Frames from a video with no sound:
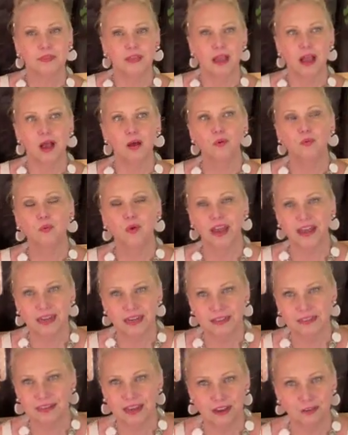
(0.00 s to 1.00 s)
a
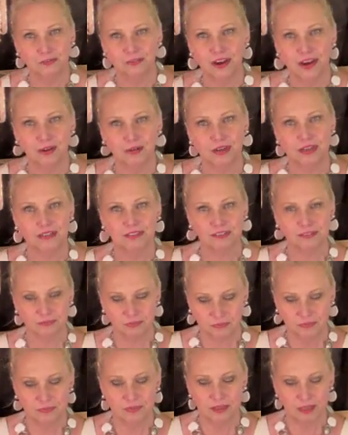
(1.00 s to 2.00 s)
wedding day fragrance.
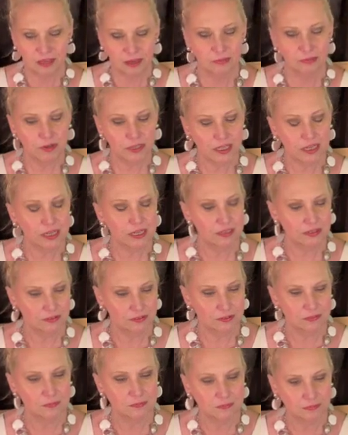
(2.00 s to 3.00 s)
It really
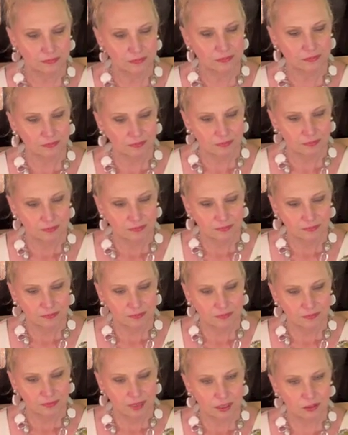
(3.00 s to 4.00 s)
is.
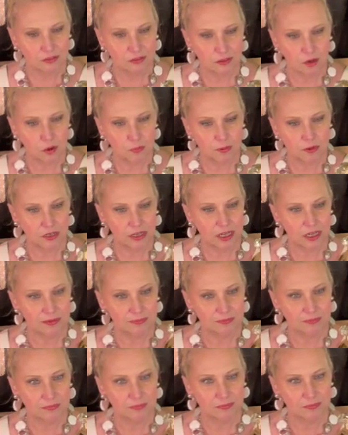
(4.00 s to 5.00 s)
So pretty.
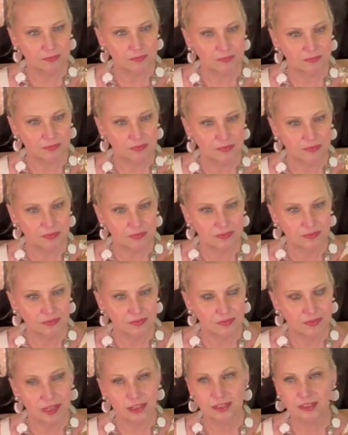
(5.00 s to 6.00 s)

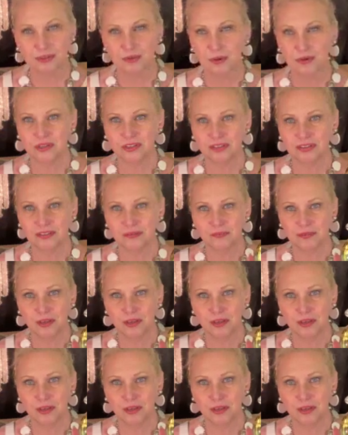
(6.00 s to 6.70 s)
Just gorgeous.